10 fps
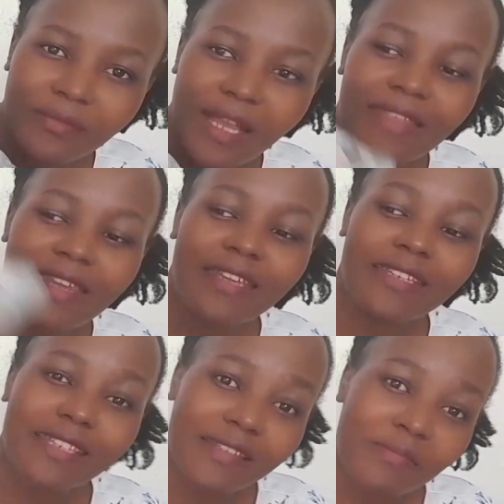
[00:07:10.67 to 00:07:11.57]
and then he
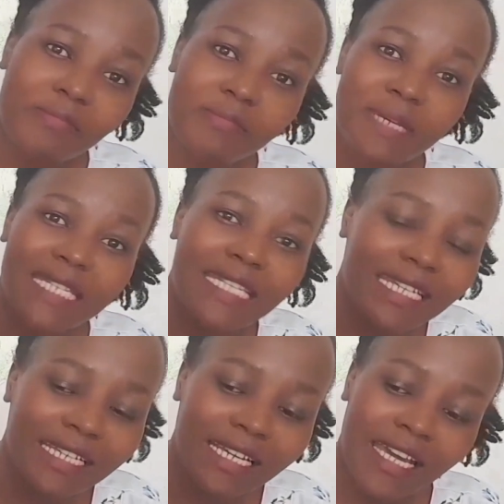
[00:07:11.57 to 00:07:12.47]
started
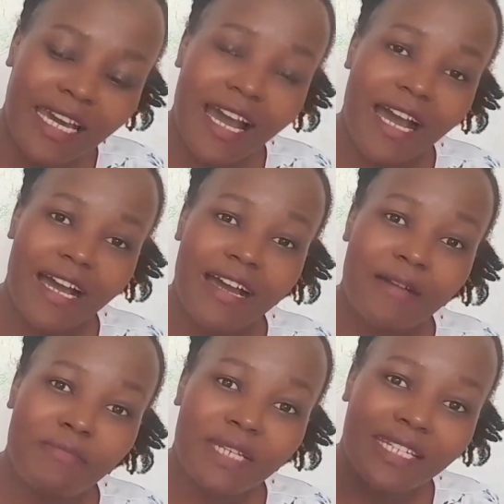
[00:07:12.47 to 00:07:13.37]
beating
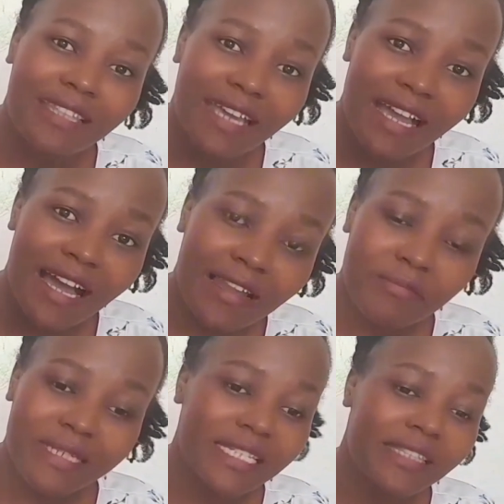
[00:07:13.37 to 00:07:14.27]
the girl.
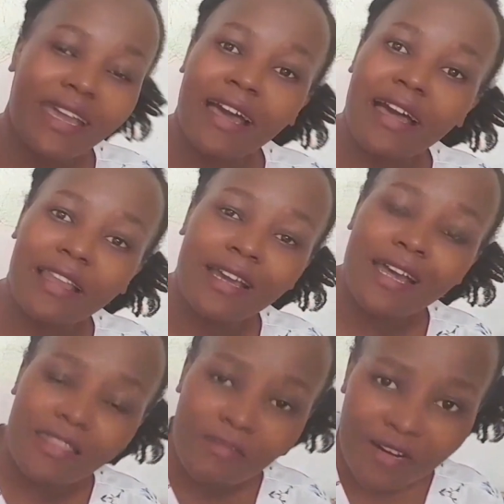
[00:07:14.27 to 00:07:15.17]

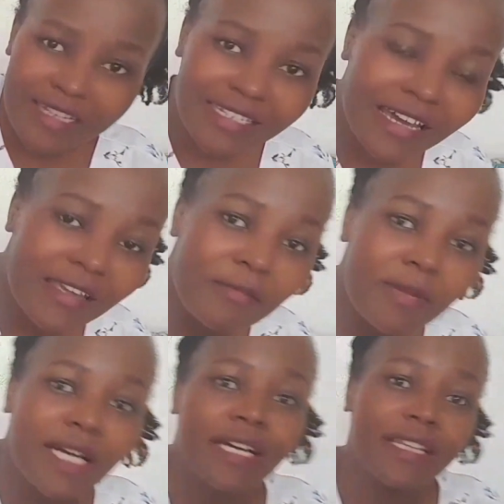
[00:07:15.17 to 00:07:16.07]
The first
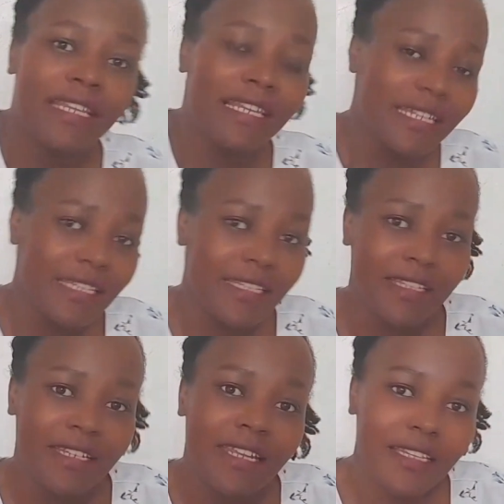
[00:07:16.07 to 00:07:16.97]
time, the lady,
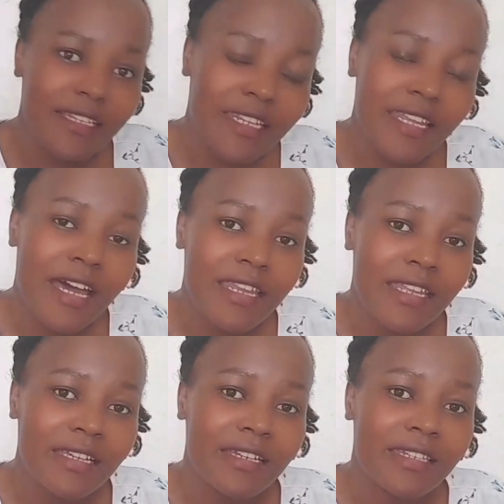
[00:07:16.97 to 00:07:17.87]
the
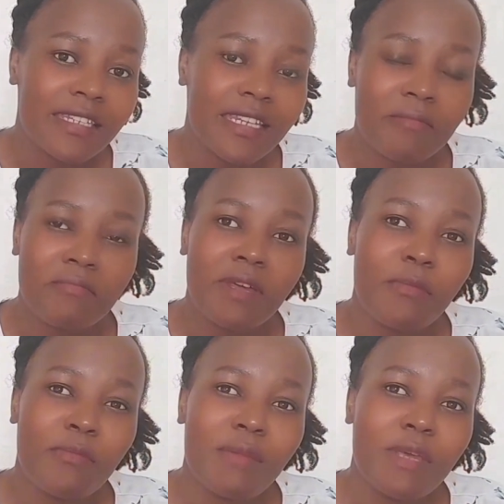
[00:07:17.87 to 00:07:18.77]
nanny,
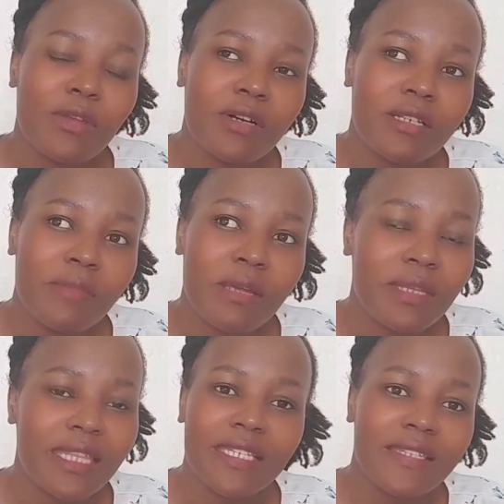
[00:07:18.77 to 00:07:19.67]
maybe thought
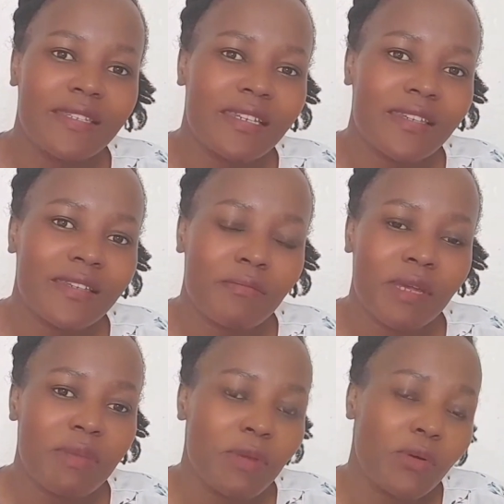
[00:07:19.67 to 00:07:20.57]
maybe this is just
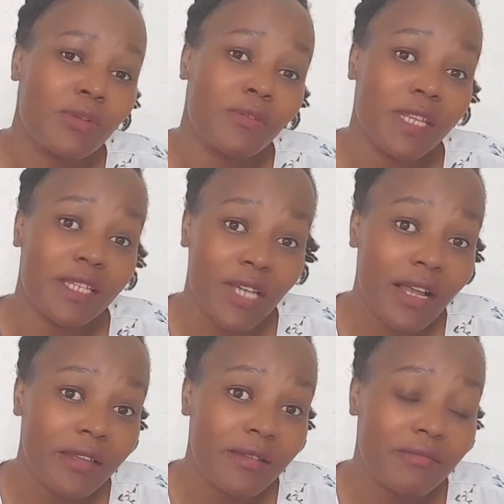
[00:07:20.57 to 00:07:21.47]
maybe because of the
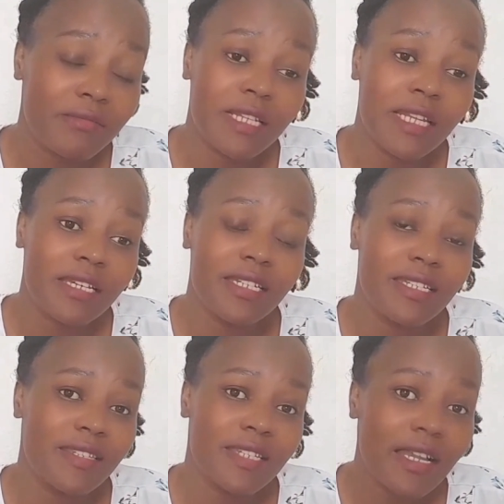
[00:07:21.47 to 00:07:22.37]
child, like it
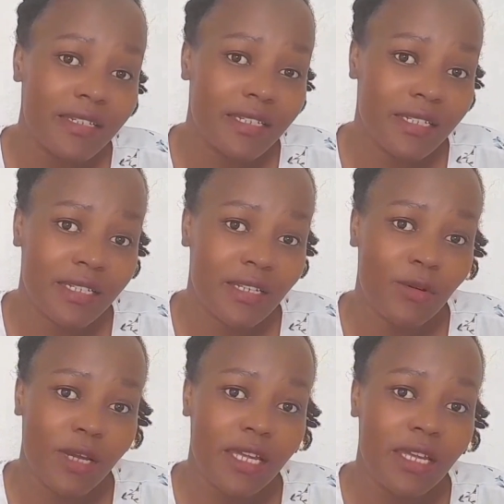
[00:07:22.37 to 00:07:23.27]
is childish,
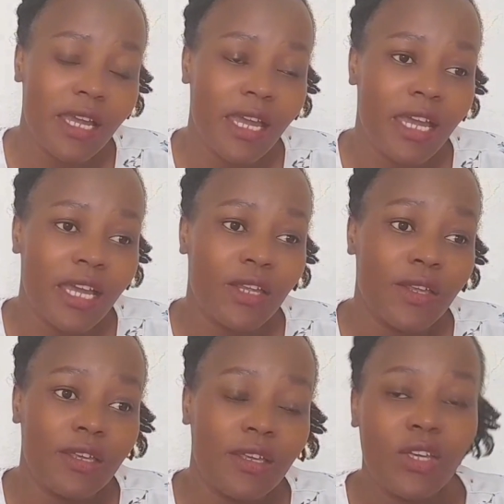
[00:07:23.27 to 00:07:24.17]
okay?
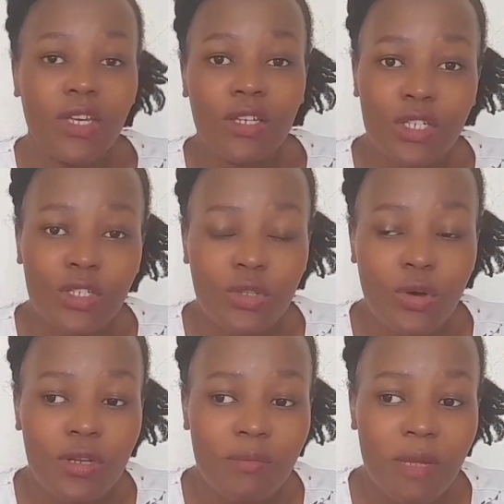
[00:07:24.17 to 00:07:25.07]
She
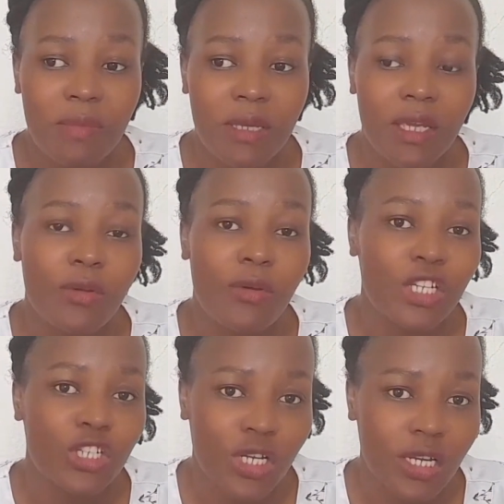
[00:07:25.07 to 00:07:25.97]
thought maybe he
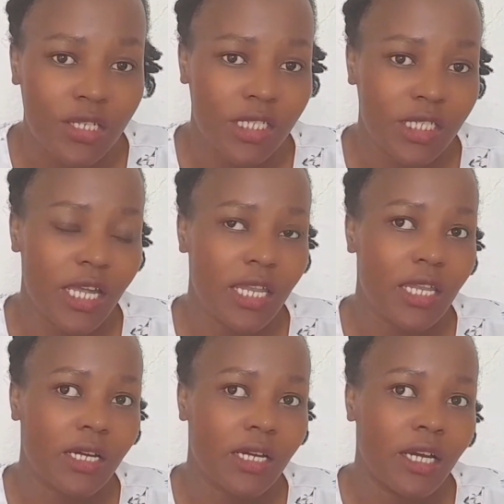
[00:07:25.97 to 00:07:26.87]
gonna change,
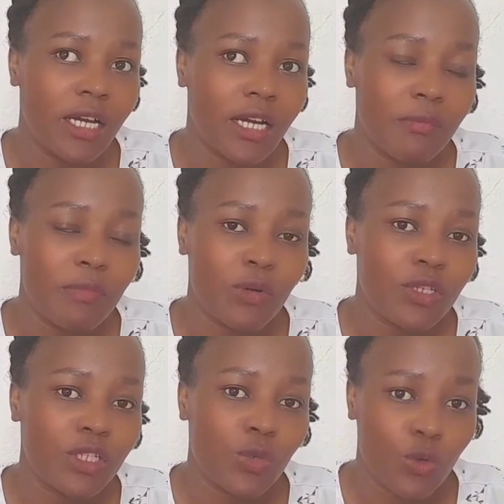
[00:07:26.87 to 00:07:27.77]
and
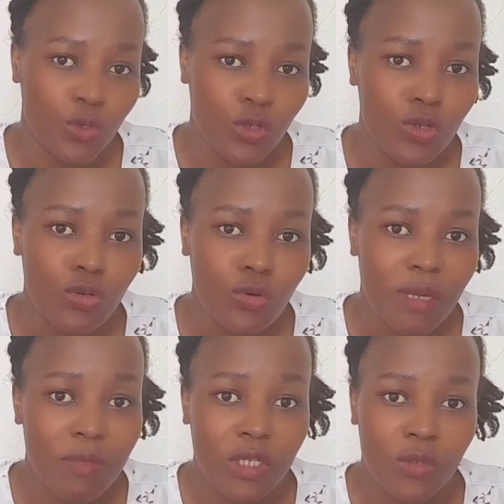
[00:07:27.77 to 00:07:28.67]
because she was new,
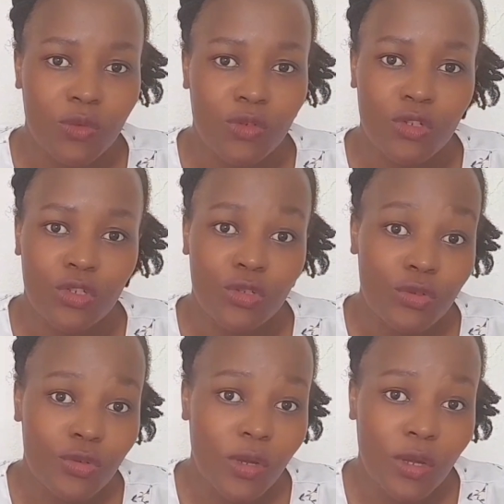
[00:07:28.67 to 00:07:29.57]
maybe she was not
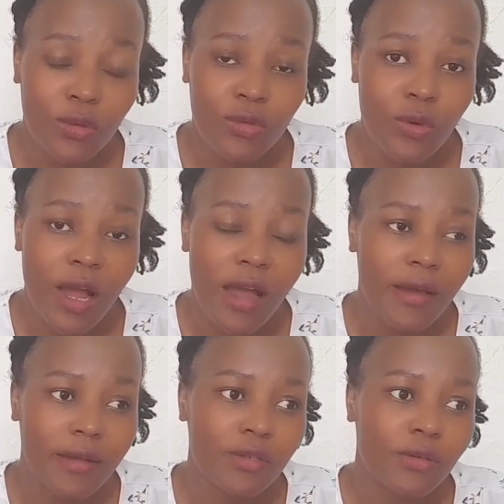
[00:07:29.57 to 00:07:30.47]
used to
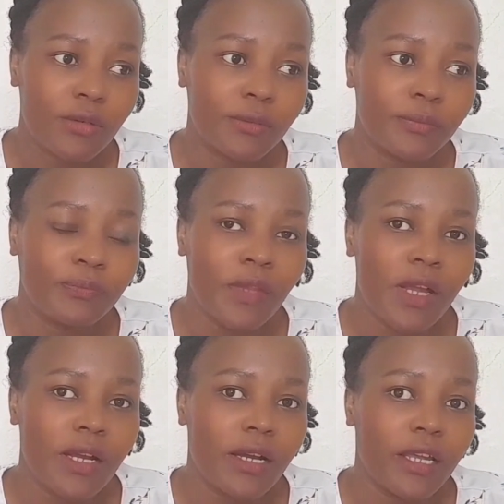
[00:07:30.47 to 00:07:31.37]
her, so
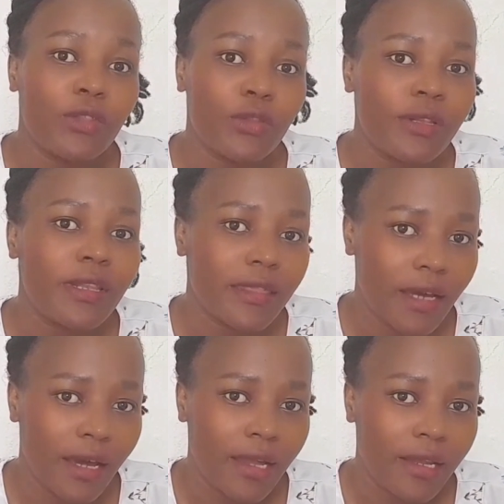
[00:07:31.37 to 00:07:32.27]
he thought like that.